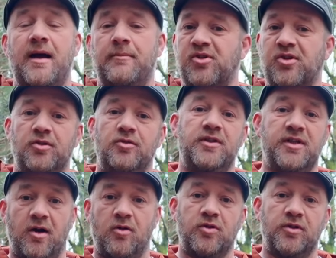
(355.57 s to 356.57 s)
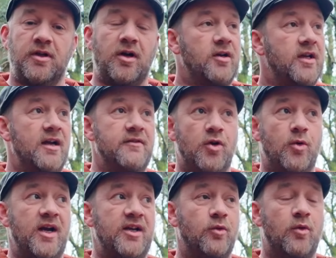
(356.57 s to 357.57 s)
Absolutely golden. I gave it
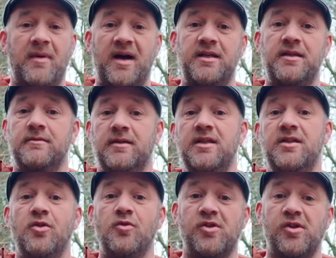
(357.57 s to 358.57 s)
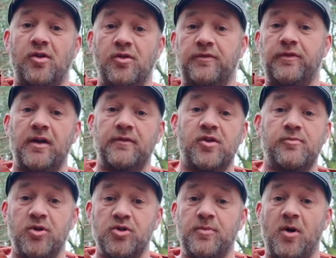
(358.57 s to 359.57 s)
away to a mate. He uses it on the front of his
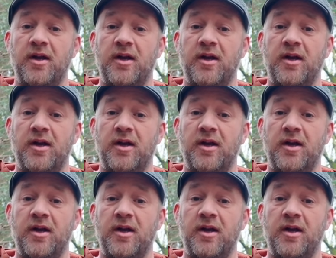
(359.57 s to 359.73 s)
push